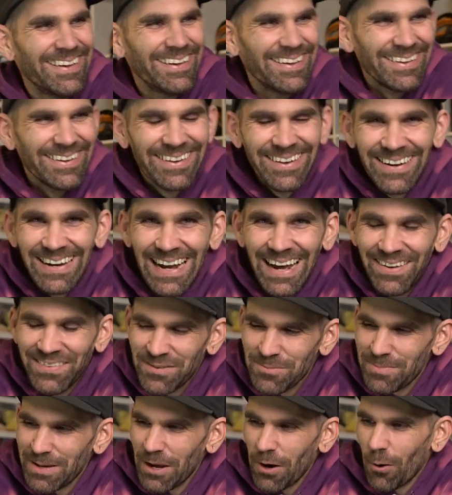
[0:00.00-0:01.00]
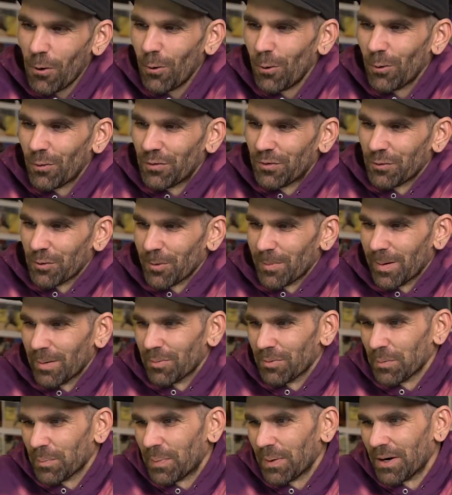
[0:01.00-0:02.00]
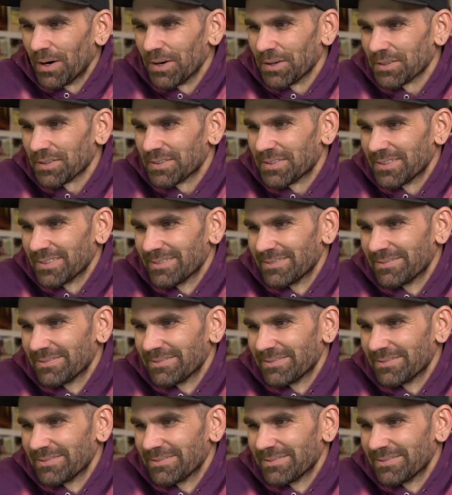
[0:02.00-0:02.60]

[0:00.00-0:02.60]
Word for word: You're gonna have to be old to remember Pogs.